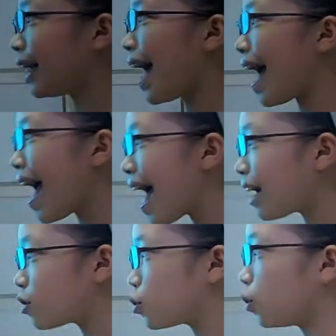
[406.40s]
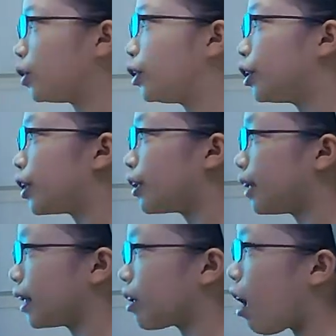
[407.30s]
the actual
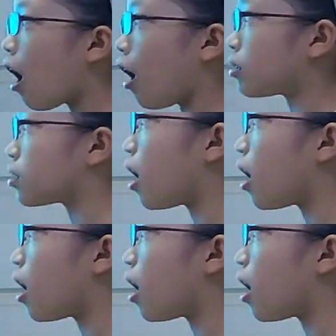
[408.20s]
yearly cost